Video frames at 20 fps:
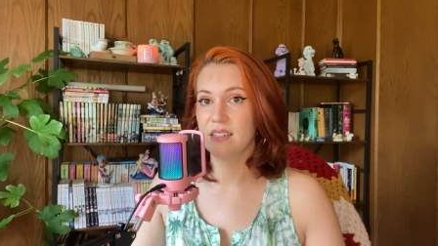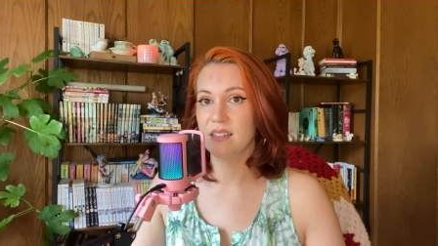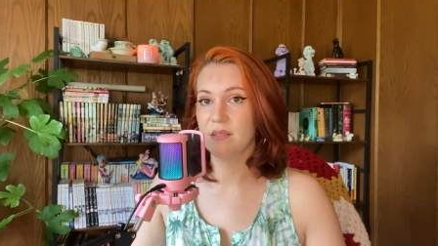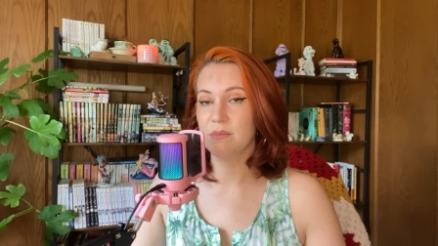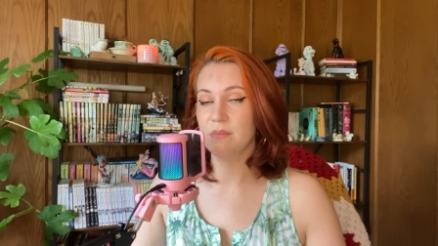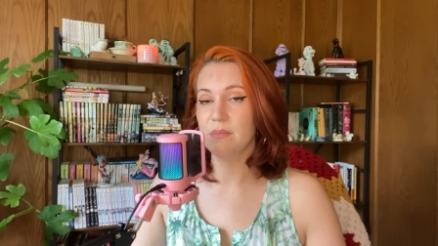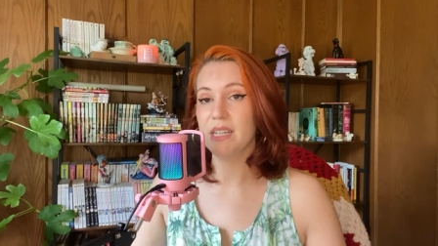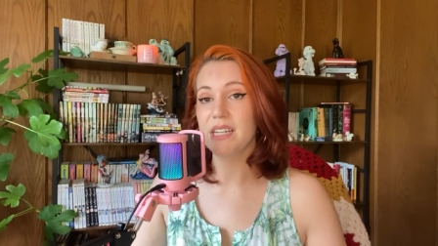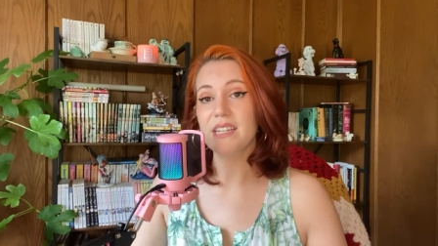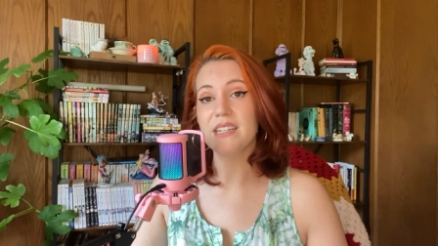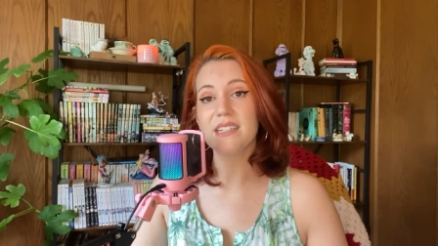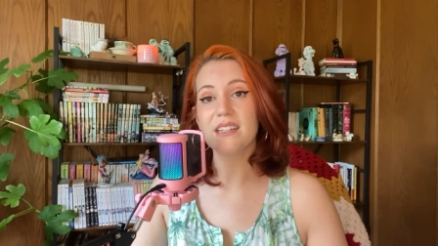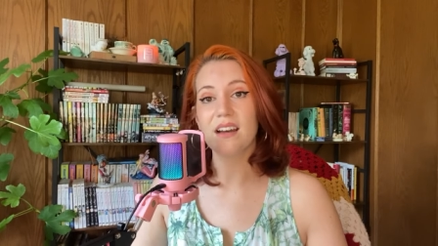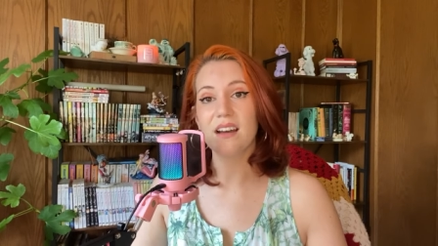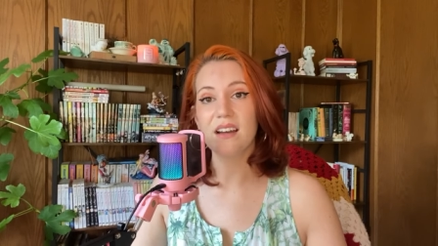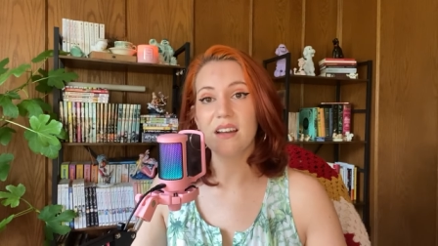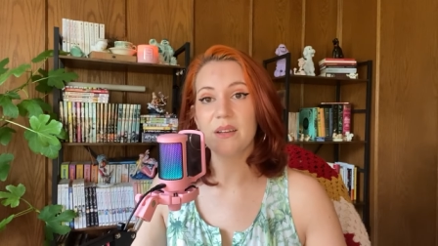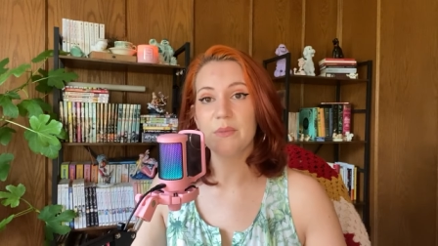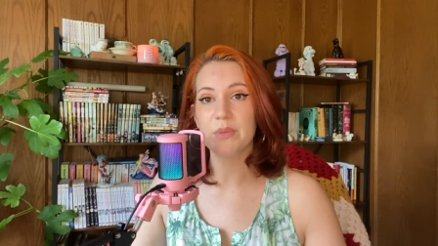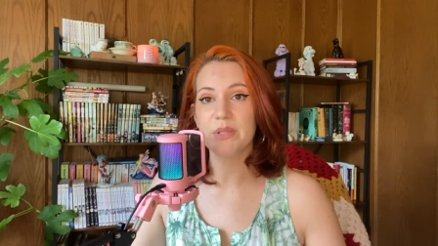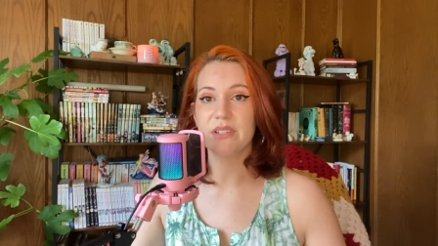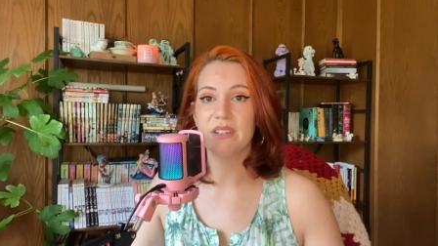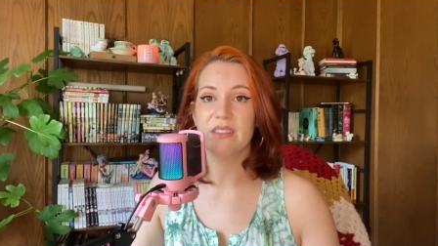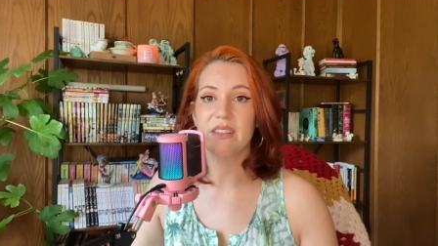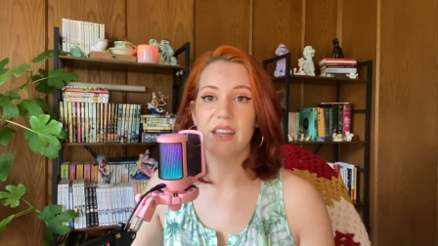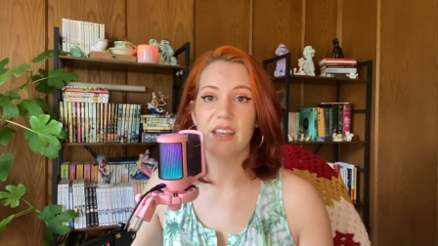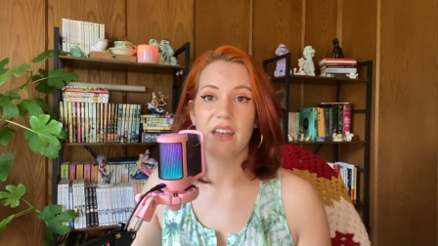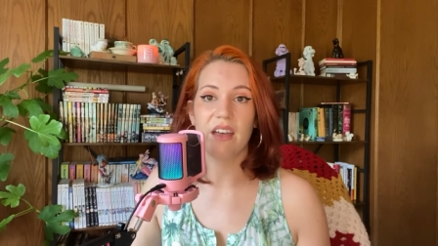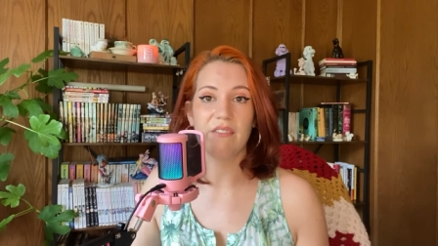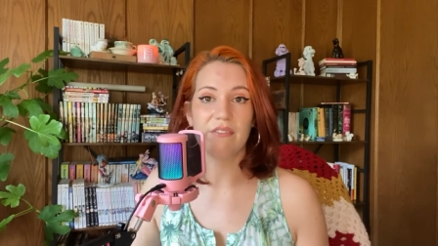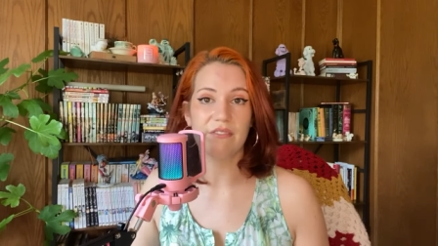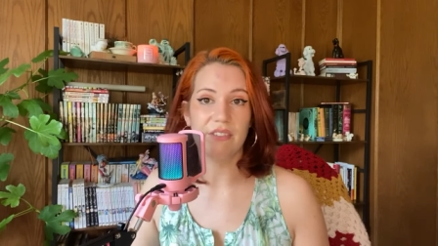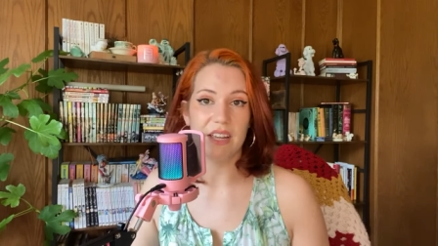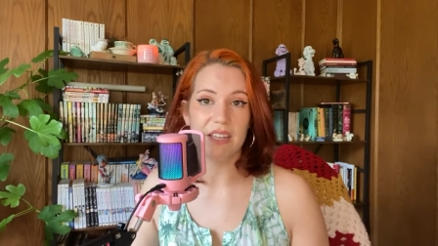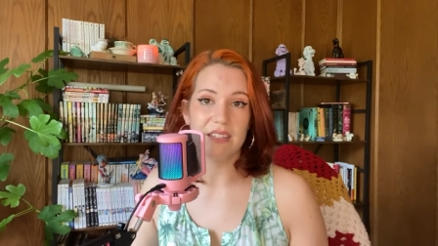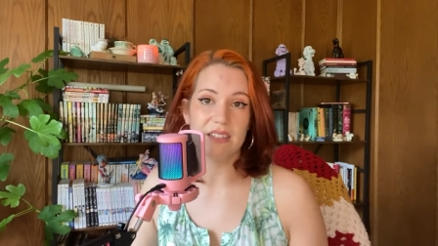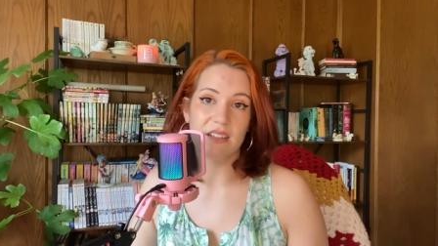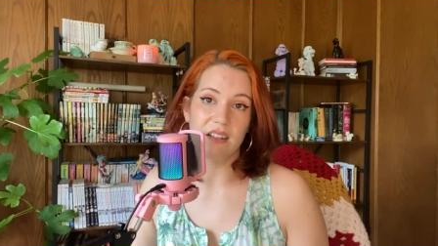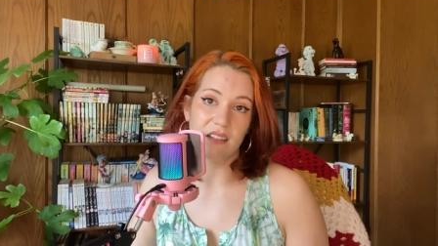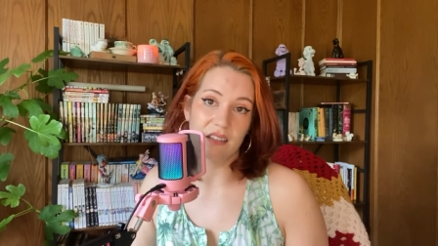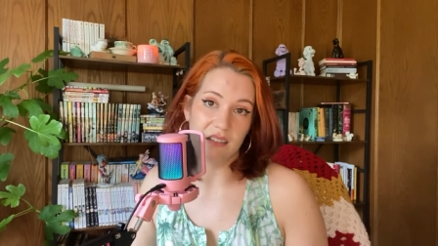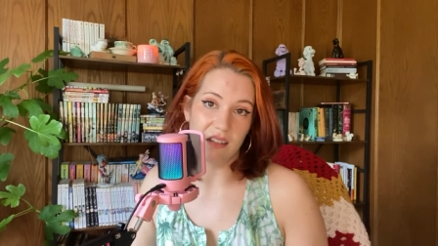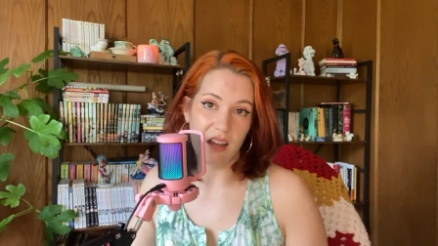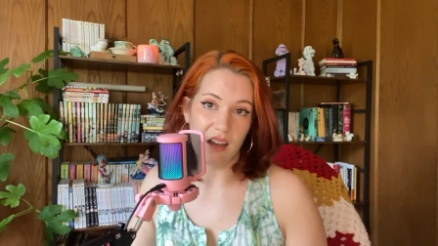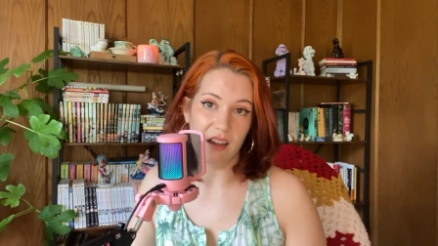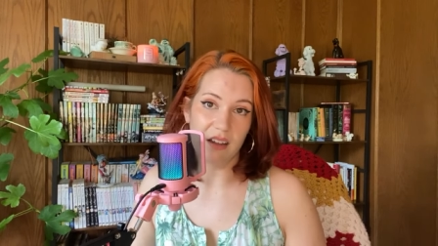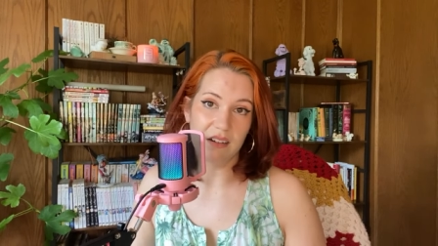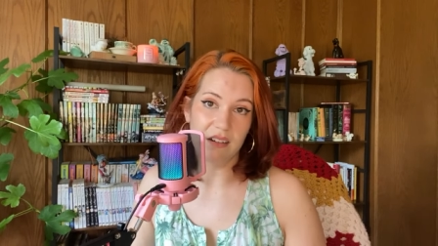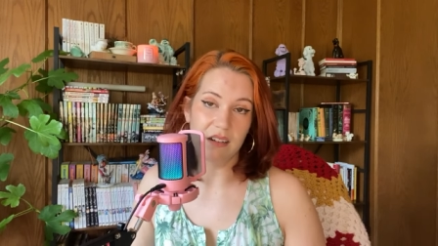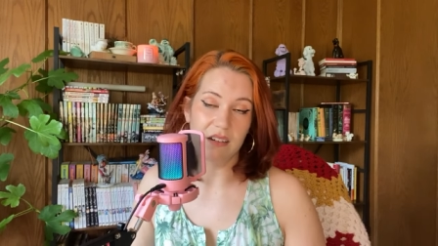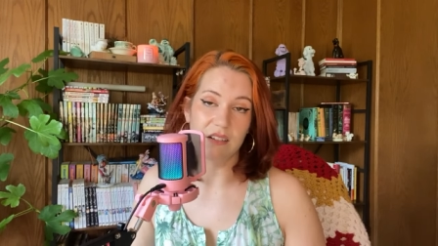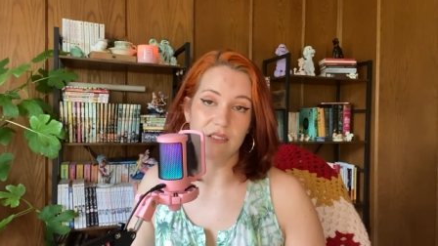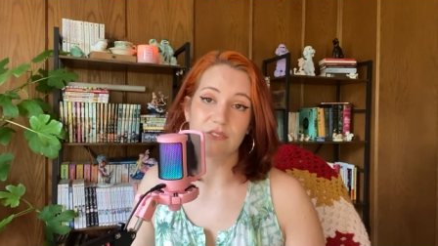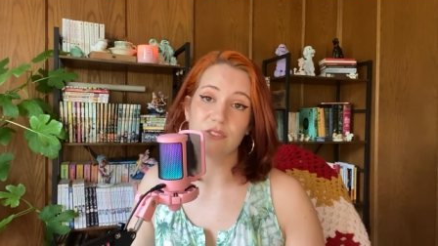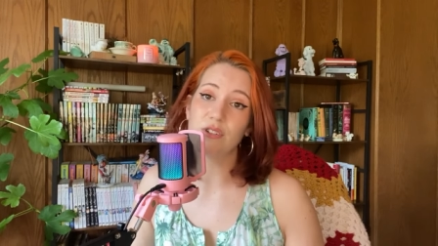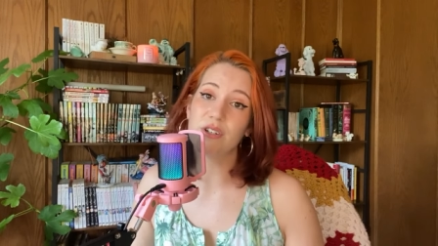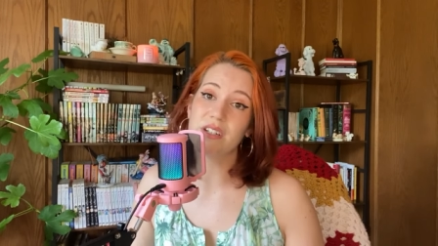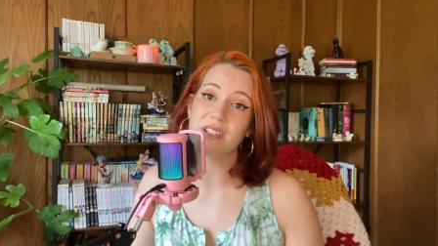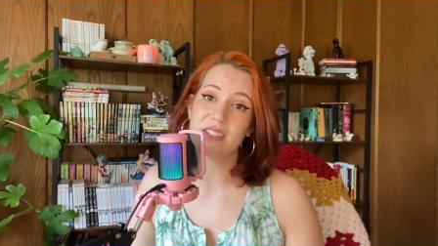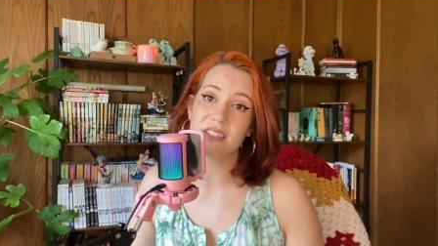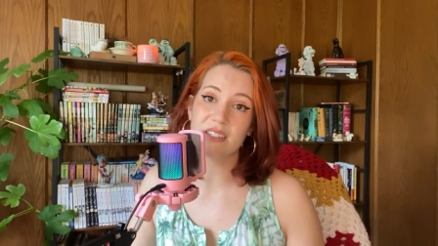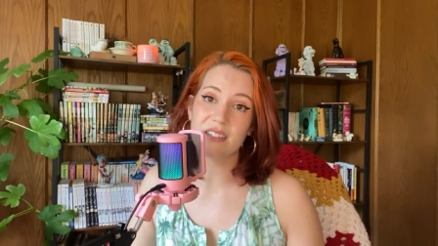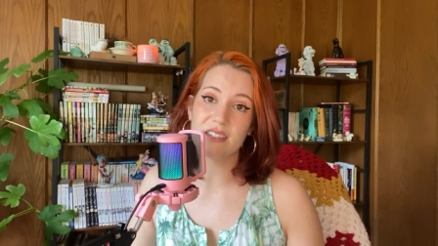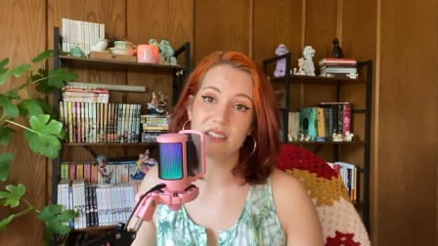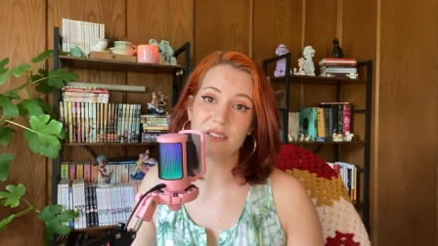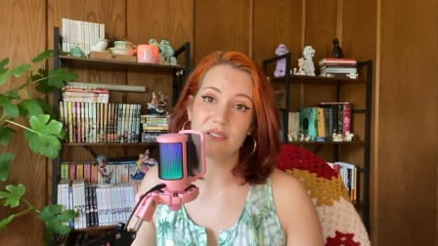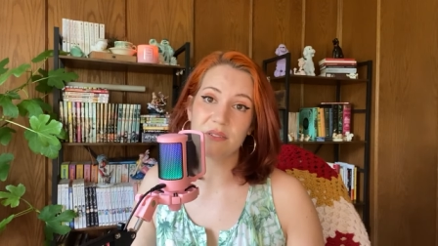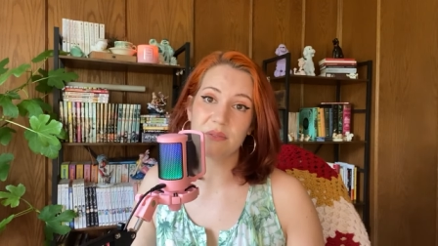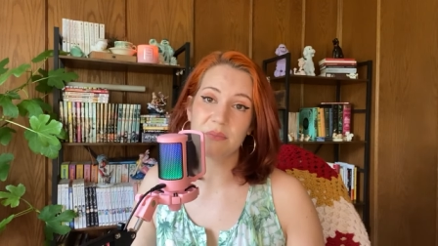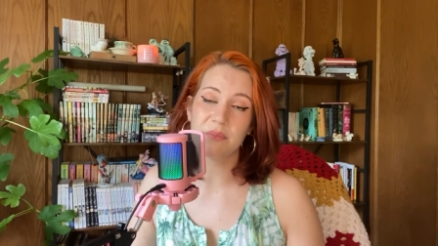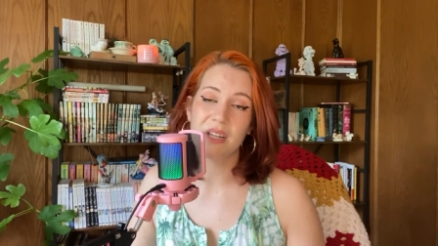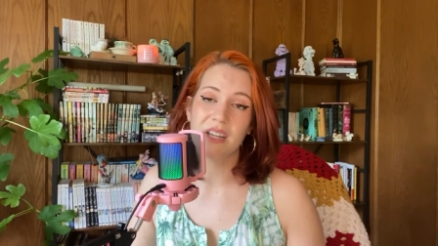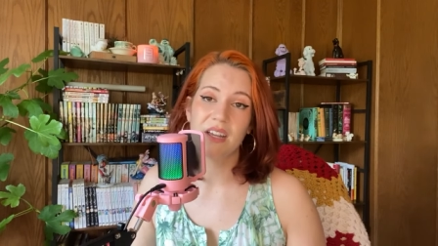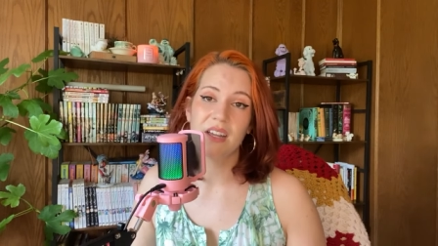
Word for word: many times that they have faced a lot of criticism